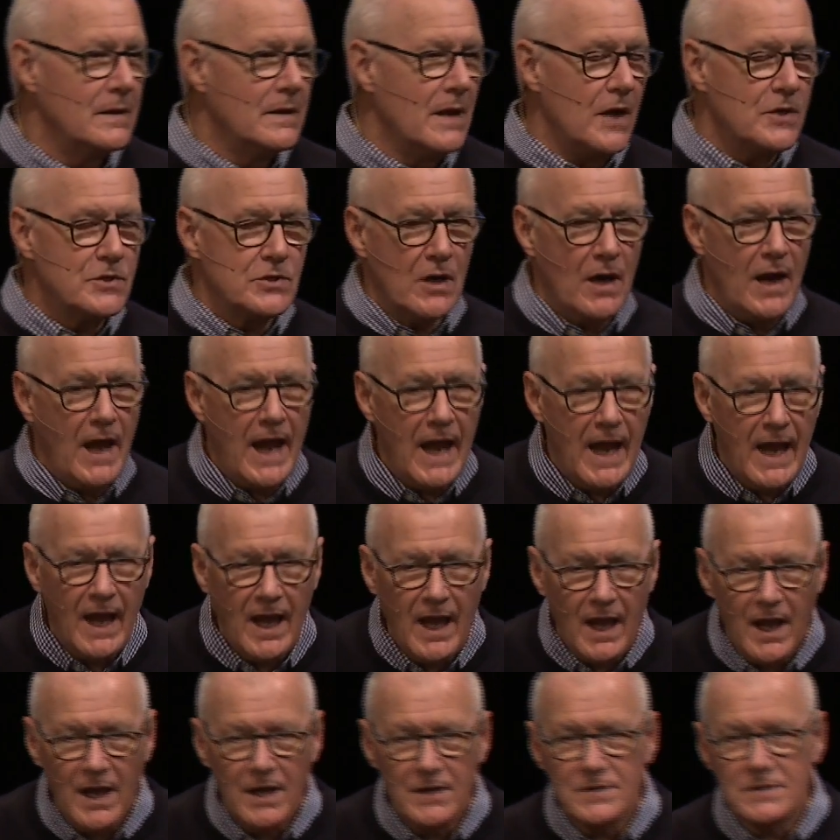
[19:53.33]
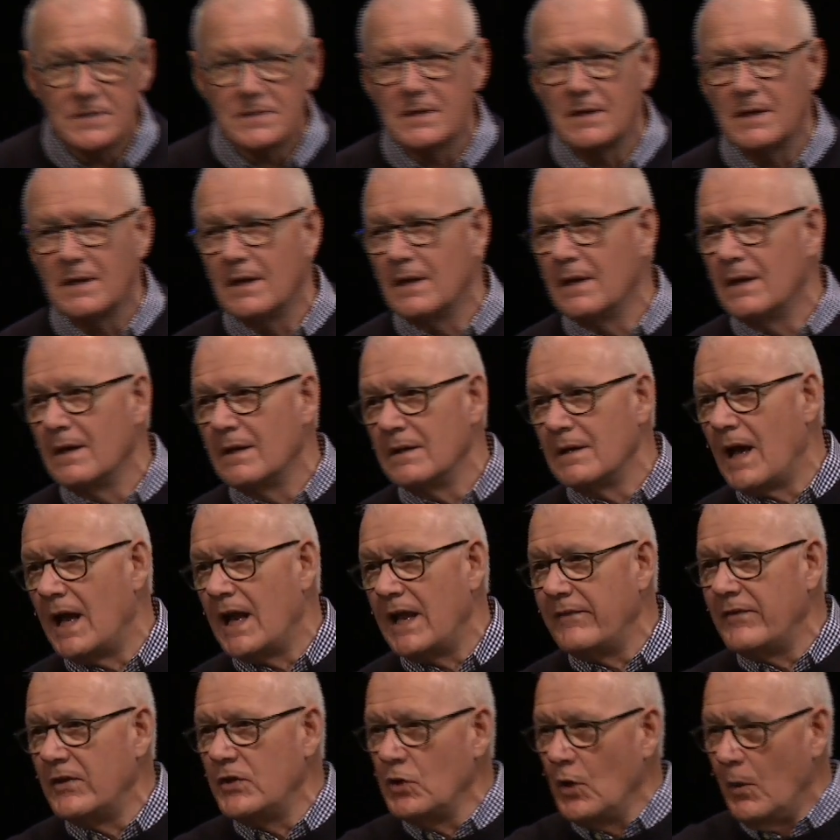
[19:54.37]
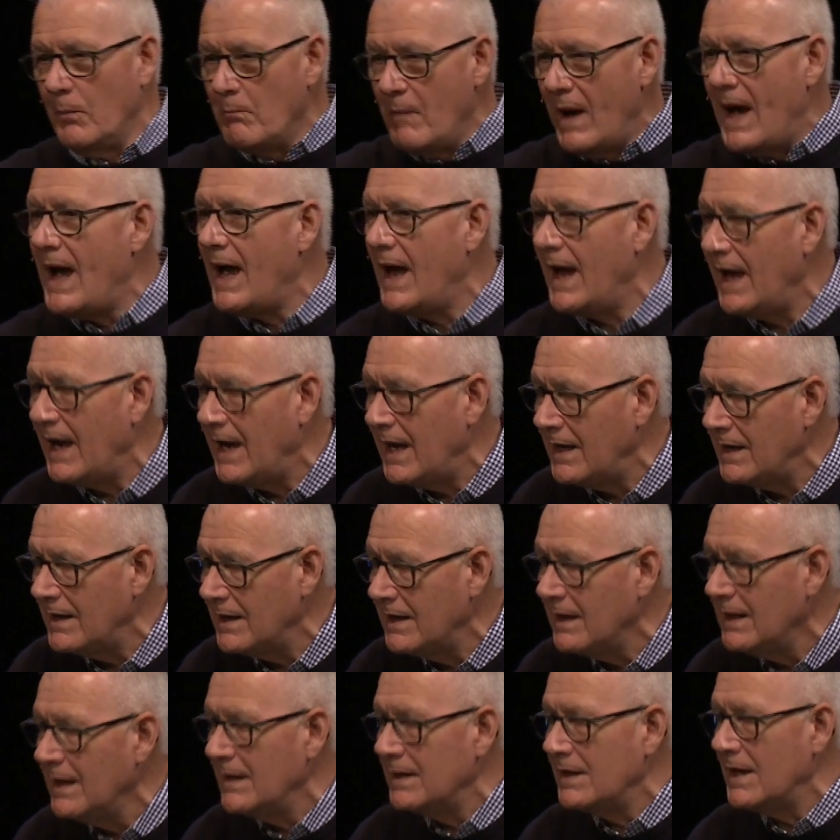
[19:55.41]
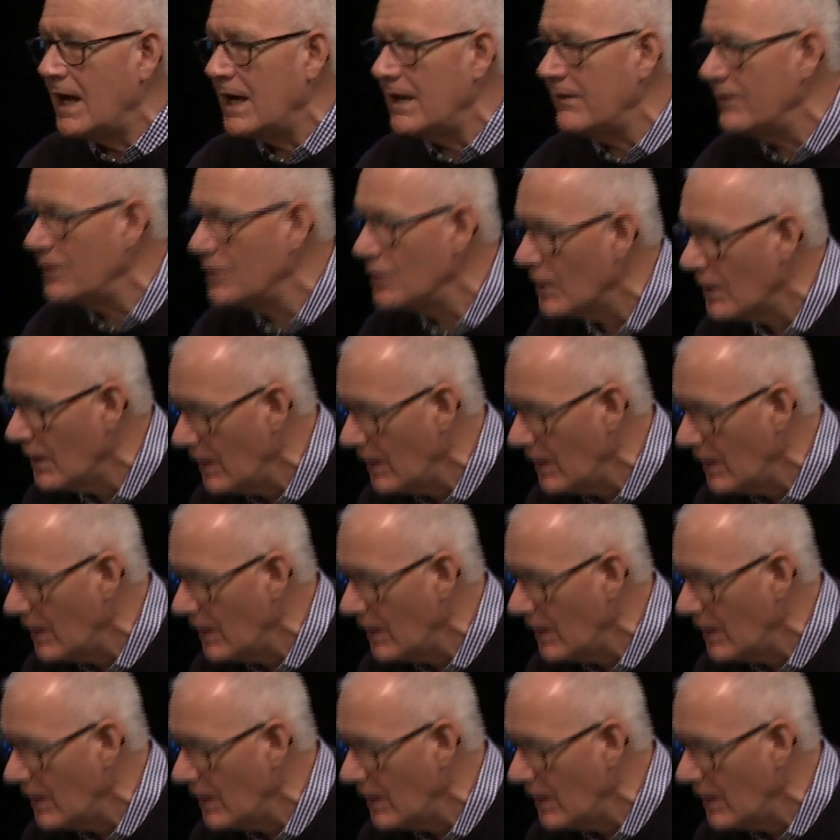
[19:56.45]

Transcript: Not your hands, not even your mind, not even